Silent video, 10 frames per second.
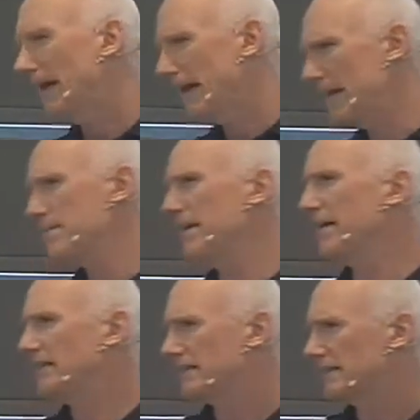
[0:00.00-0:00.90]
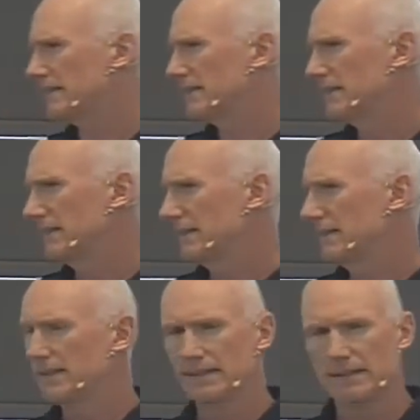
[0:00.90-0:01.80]
enemies.
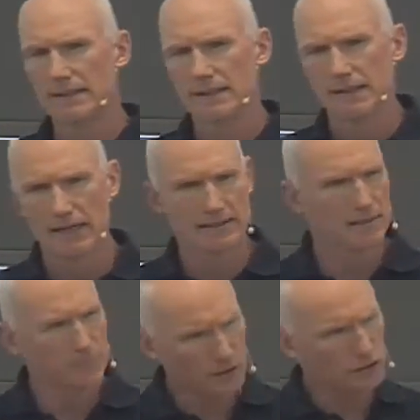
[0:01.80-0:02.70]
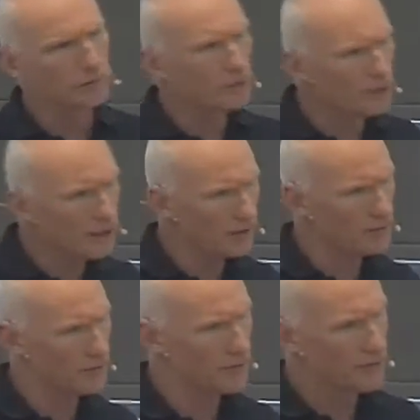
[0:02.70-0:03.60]
That's impossible
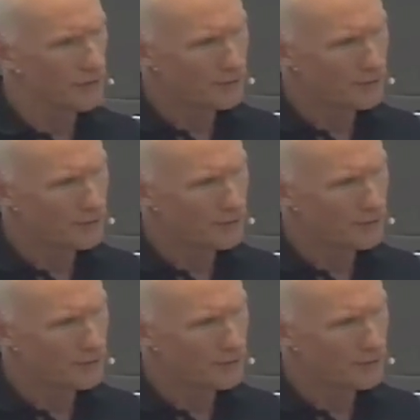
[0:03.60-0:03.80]
love